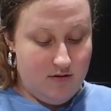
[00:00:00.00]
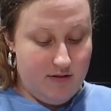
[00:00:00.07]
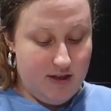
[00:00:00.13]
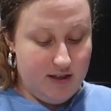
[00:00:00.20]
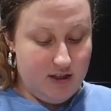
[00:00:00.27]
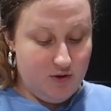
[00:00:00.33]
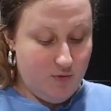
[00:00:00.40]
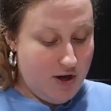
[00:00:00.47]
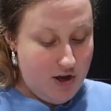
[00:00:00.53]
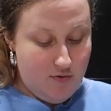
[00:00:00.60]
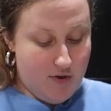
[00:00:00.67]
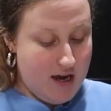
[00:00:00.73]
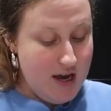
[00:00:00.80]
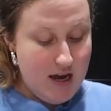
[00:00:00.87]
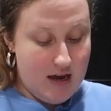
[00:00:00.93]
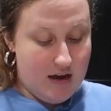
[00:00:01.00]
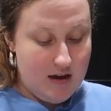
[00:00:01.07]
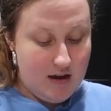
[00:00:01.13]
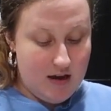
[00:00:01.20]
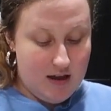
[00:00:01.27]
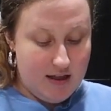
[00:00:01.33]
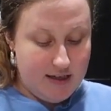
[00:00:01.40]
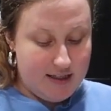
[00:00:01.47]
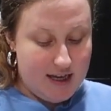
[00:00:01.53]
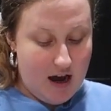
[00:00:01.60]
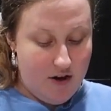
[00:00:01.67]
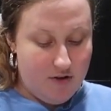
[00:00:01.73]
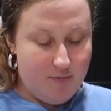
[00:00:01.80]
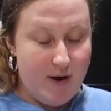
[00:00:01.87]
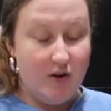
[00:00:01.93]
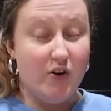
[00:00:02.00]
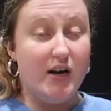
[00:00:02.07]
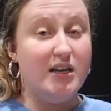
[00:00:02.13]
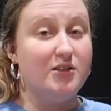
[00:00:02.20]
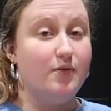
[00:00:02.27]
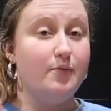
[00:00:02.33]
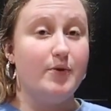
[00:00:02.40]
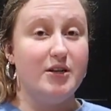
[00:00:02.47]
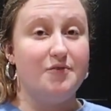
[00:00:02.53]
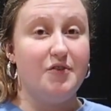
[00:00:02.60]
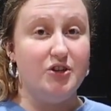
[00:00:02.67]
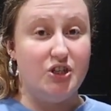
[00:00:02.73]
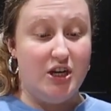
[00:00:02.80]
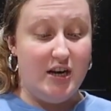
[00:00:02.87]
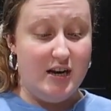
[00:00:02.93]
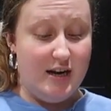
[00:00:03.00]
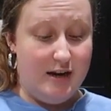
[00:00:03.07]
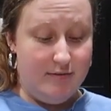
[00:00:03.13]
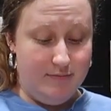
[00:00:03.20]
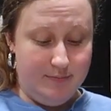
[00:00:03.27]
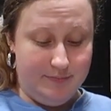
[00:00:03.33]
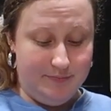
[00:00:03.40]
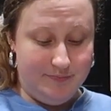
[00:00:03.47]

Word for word: this is what you eat in the South. My granny's from West Virginia,